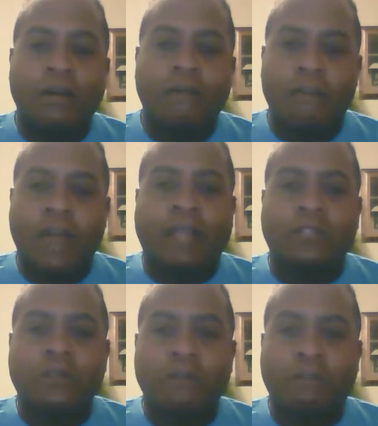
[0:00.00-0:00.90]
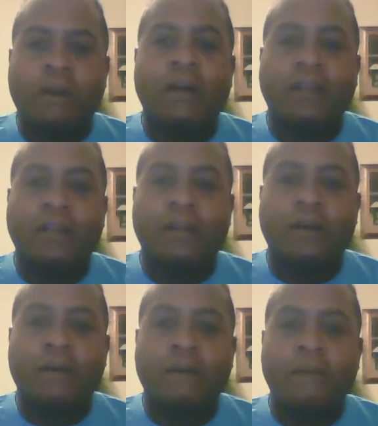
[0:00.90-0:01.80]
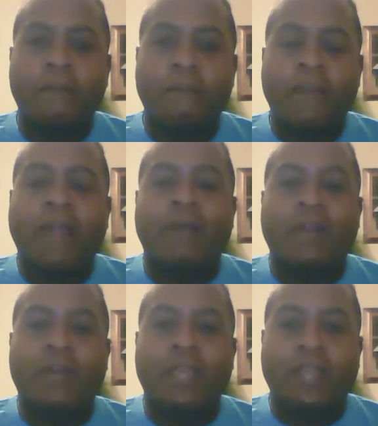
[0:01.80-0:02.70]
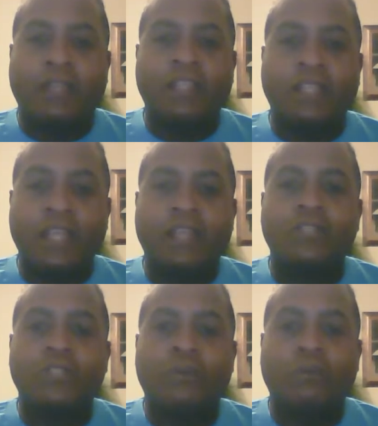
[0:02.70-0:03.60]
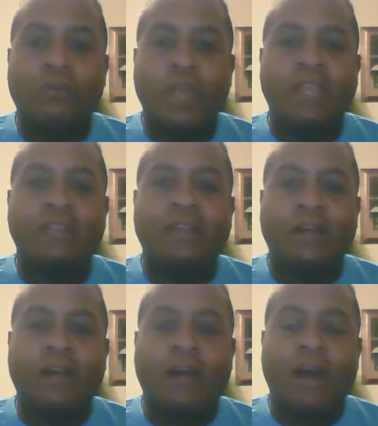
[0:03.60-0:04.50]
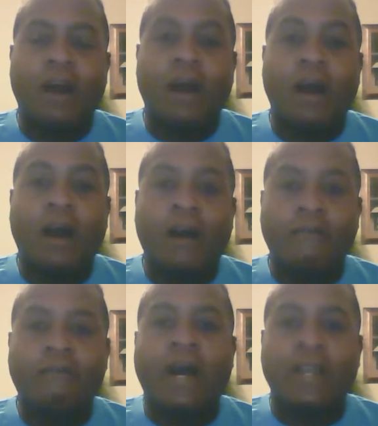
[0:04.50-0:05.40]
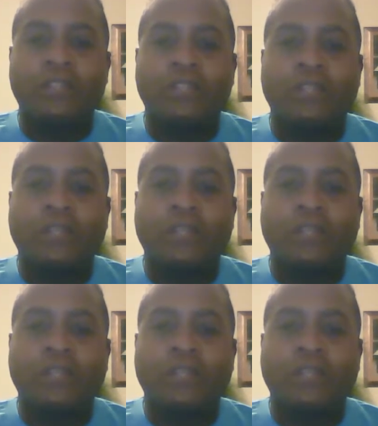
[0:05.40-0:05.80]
Max Bug Barrier. It gets rid of mice.